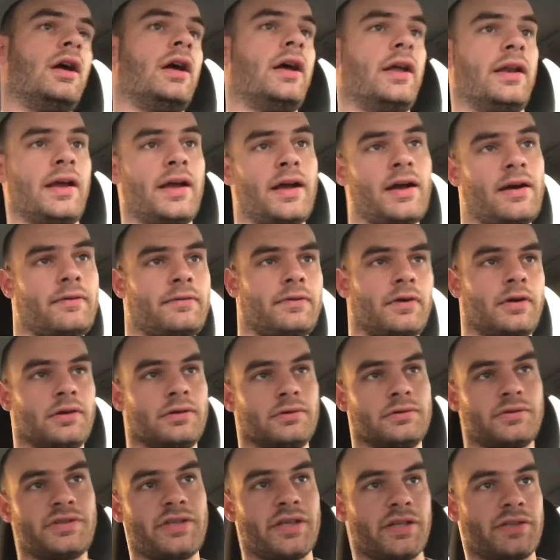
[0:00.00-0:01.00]
and have
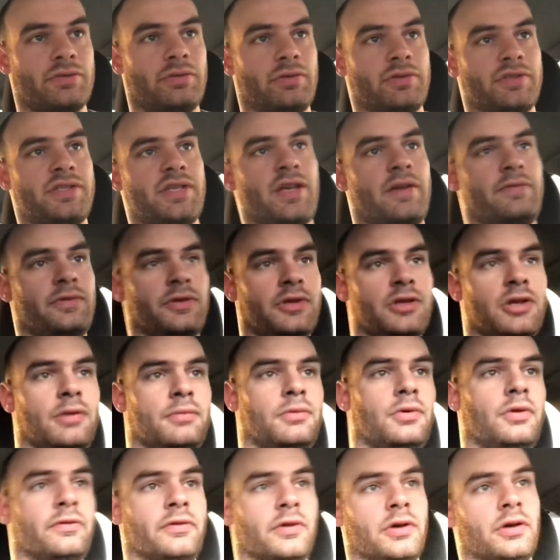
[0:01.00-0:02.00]
a 6 or 7
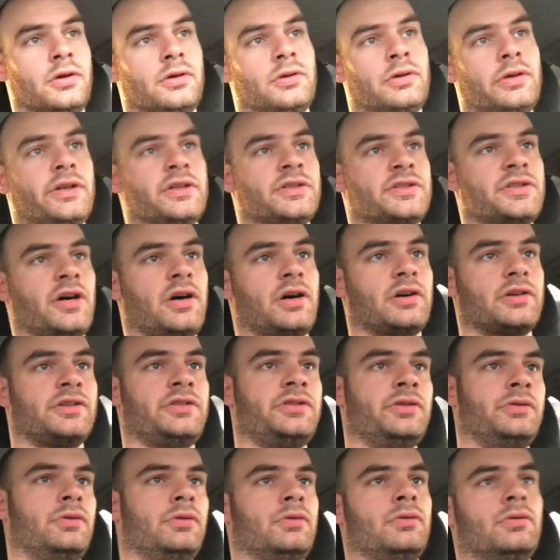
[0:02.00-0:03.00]
come over and talk
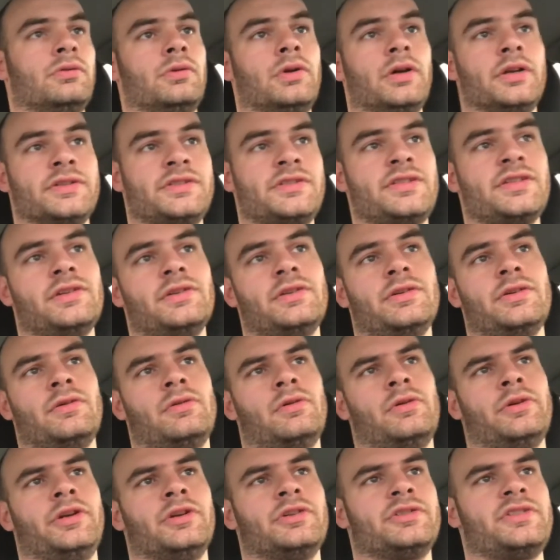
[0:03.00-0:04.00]
to
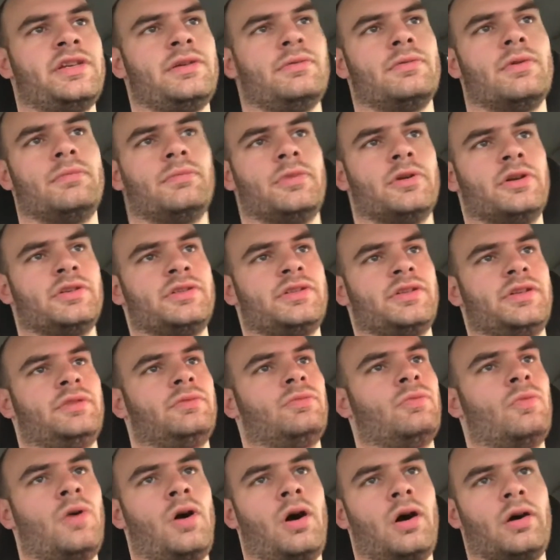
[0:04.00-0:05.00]
one of your team members and
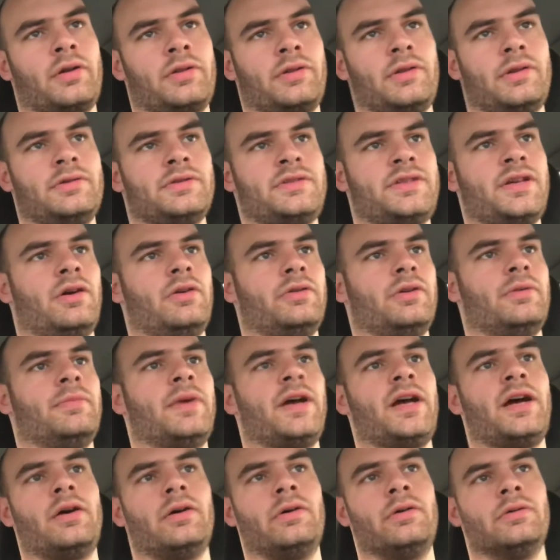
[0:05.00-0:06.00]
tell them
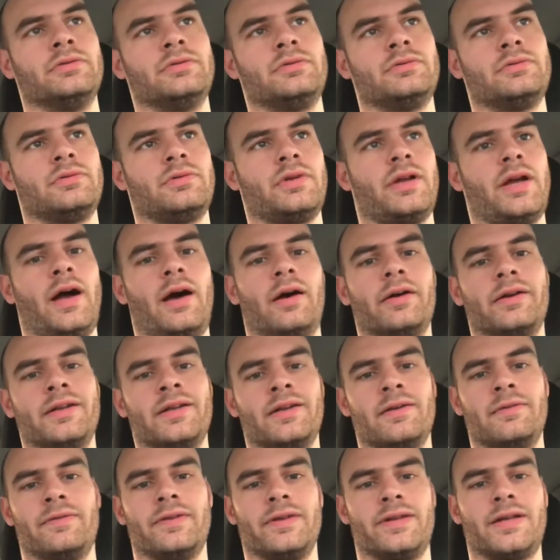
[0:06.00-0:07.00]
how to
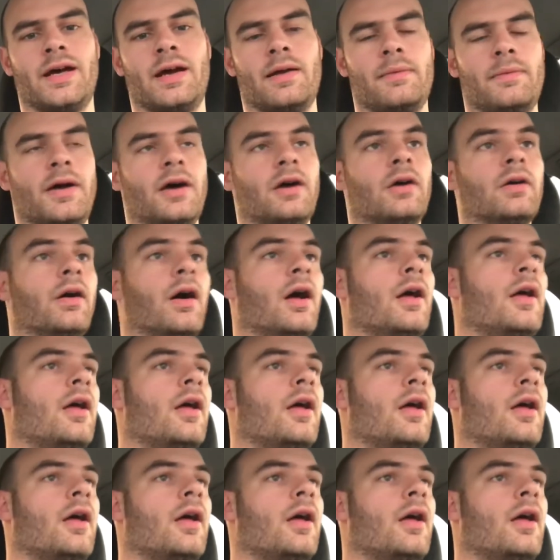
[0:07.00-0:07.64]
give the timeout.